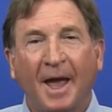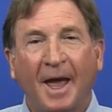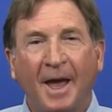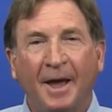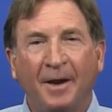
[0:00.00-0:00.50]

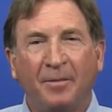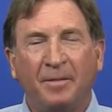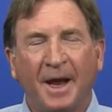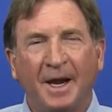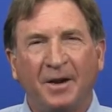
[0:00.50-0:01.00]
and
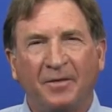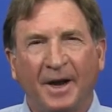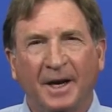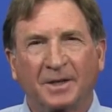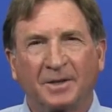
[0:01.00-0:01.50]

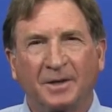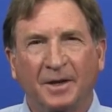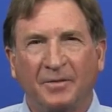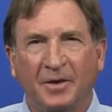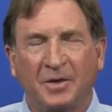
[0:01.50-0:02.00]
manufactured
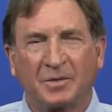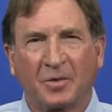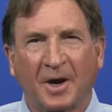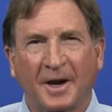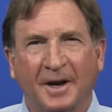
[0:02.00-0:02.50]
infused
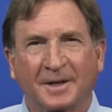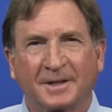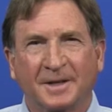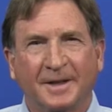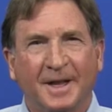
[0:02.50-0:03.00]

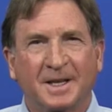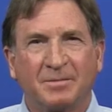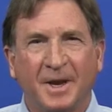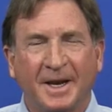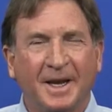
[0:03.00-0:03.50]
products, that's
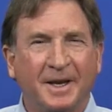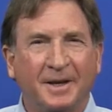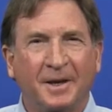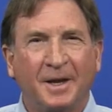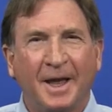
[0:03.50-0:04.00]

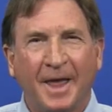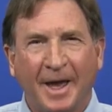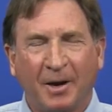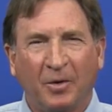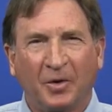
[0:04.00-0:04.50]
making
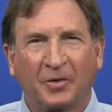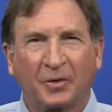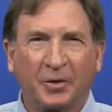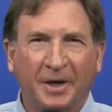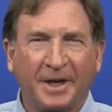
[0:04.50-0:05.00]
edibles,
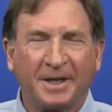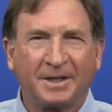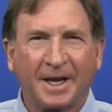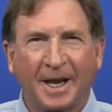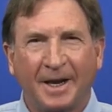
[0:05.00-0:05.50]
cookies,
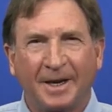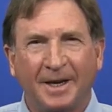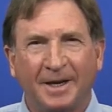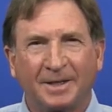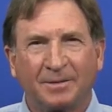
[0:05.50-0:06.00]

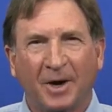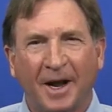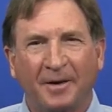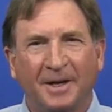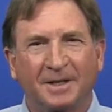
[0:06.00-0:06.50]
candies,
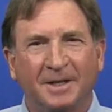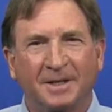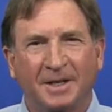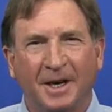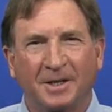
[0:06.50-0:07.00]
brownies, and
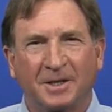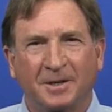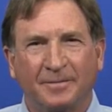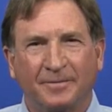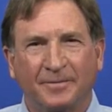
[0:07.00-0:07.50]
such.
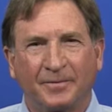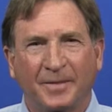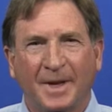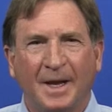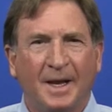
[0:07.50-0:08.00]

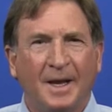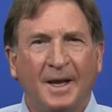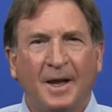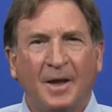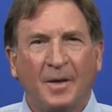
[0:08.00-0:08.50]

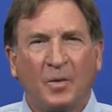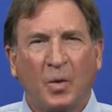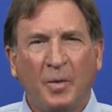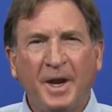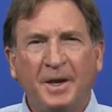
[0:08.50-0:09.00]

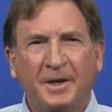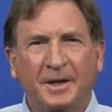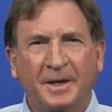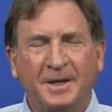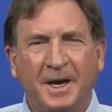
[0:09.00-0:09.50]
When we
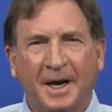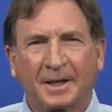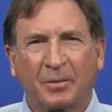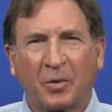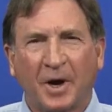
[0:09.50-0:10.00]

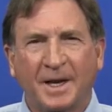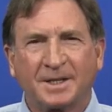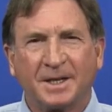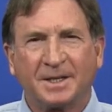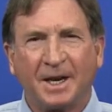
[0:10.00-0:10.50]
conduct
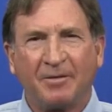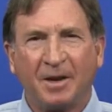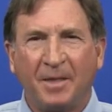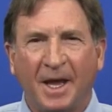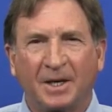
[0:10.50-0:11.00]
process safety
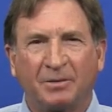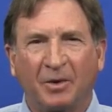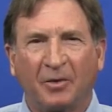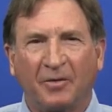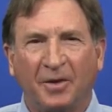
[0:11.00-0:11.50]
management
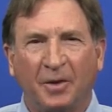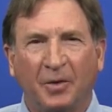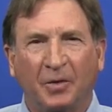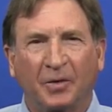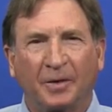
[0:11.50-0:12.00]

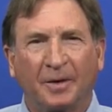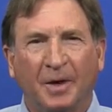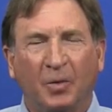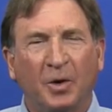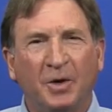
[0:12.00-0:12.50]
reviews,
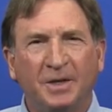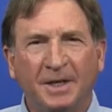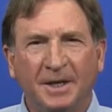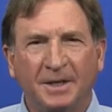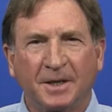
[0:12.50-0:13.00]
we're using
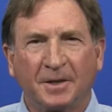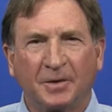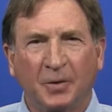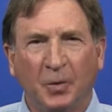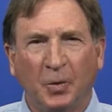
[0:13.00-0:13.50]
it as a
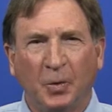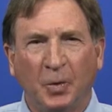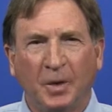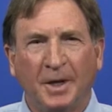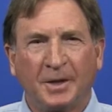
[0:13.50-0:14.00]

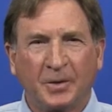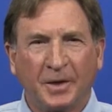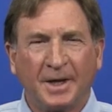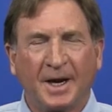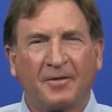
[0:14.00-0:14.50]
tool to
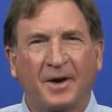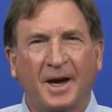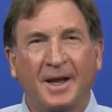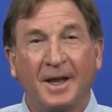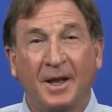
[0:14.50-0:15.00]

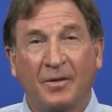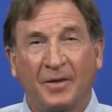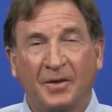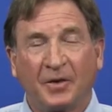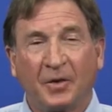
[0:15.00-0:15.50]
identify
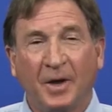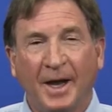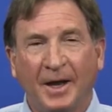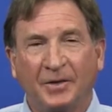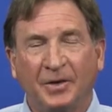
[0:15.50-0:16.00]
physical
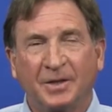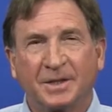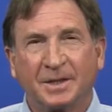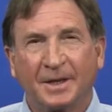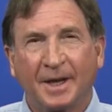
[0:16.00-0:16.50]

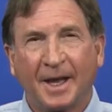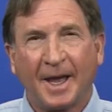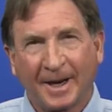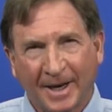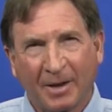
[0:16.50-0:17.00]
hazards
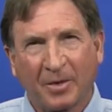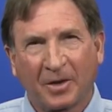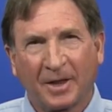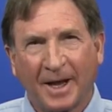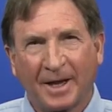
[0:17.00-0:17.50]
and
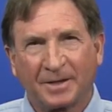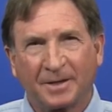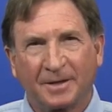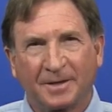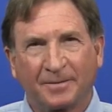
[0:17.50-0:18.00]
chemical
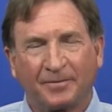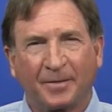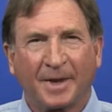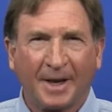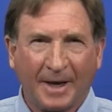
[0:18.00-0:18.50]
hazards
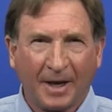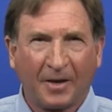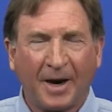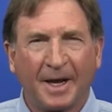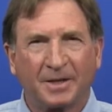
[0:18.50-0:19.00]
and
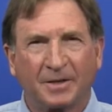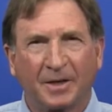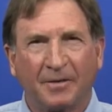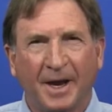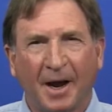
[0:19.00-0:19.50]
other hazards
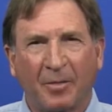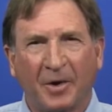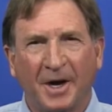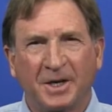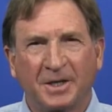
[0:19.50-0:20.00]
of the
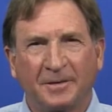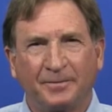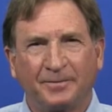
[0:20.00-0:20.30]
operation.